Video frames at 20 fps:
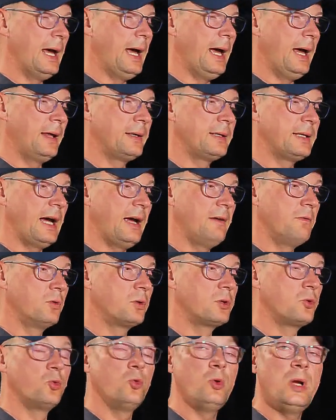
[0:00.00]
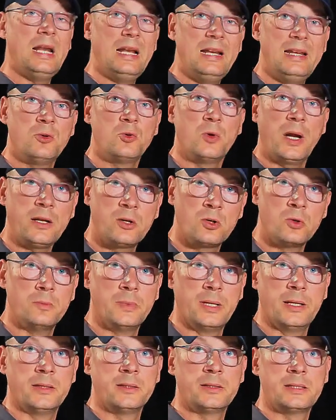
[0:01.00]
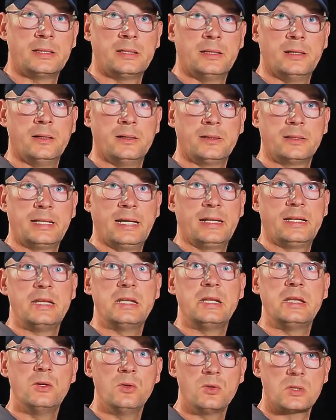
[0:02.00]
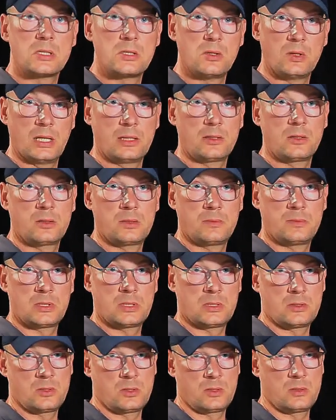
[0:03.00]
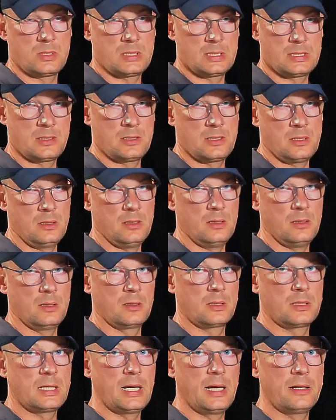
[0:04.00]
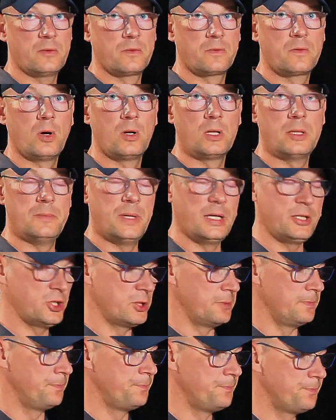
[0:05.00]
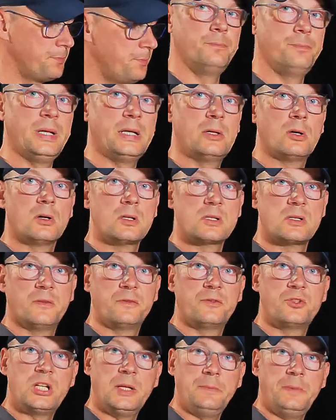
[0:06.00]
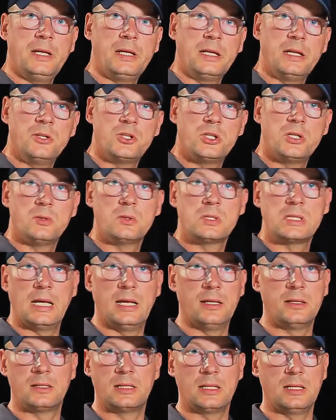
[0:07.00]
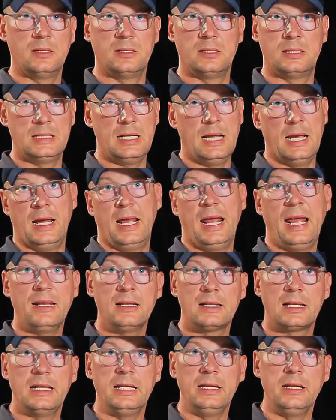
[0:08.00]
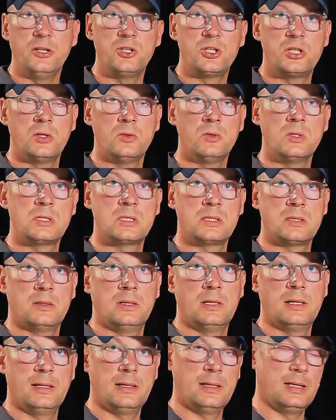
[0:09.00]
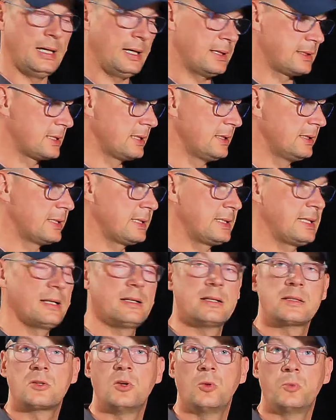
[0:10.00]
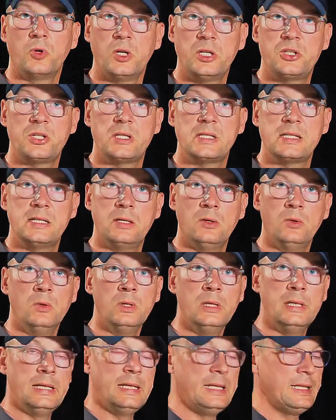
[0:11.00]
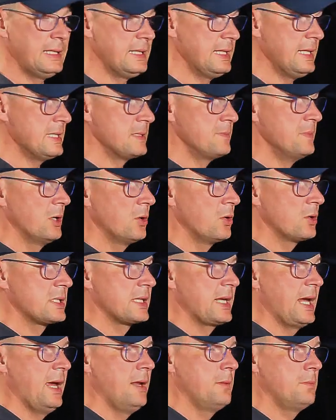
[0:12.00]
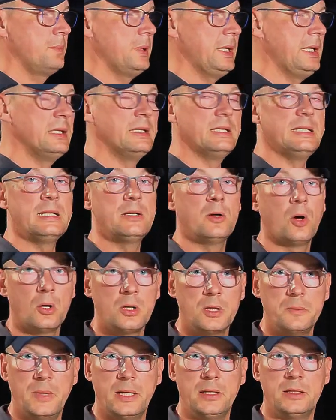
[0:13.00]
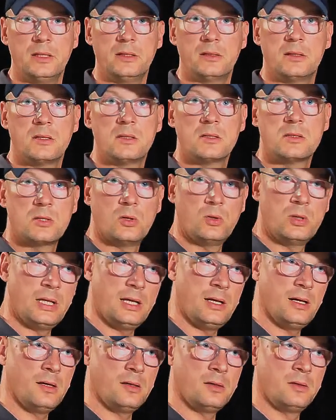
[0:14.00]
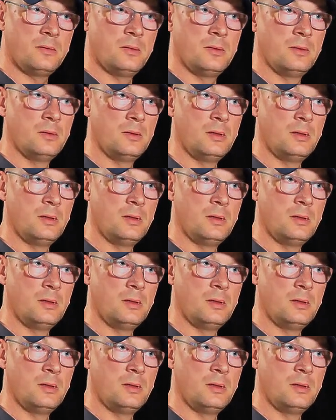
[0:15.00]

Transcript: And I would really recommend uh, getting used to that uh, kind of collimation because of shipping issues and, and yeah, handling issues until the telescope reaches you. These mirrors can be decollimated, so they are